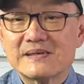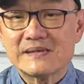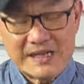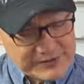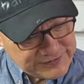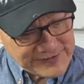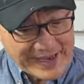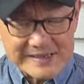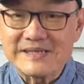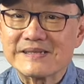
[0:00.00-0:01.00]
And in
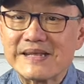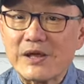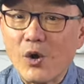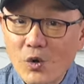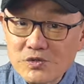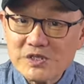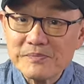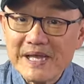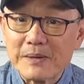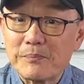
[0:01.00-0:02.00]
fact, they also
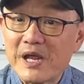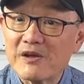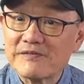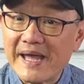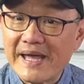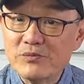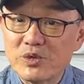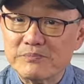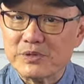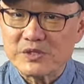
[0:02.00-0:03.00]
make a pair of
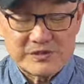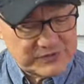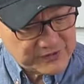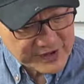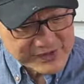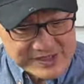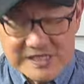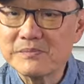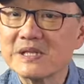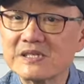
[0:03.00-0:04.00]
Edward boots very
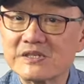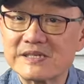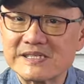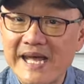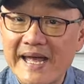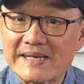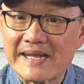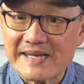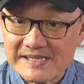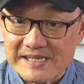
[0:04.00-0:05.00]
similar to the tan
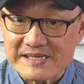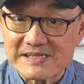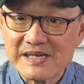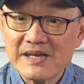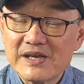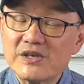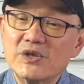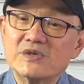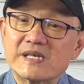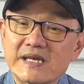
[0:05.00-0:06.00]
Essex,
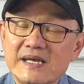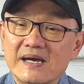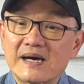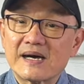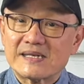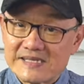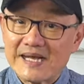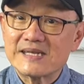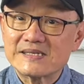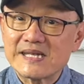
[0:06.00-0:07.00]
using
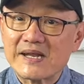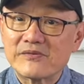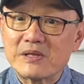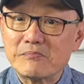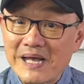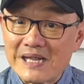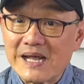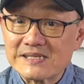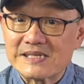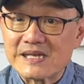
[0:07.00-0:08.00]
Italian tannery
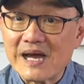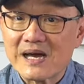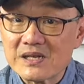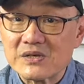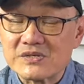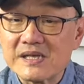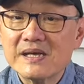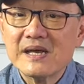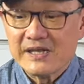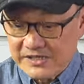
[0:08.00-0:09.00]
Badalassi Carlo's
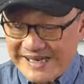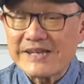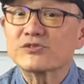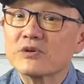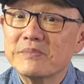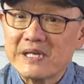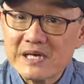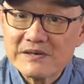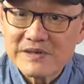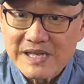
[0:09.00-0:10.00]
natural
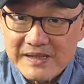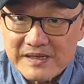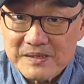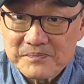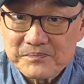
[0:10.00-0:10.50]
Minerva leather.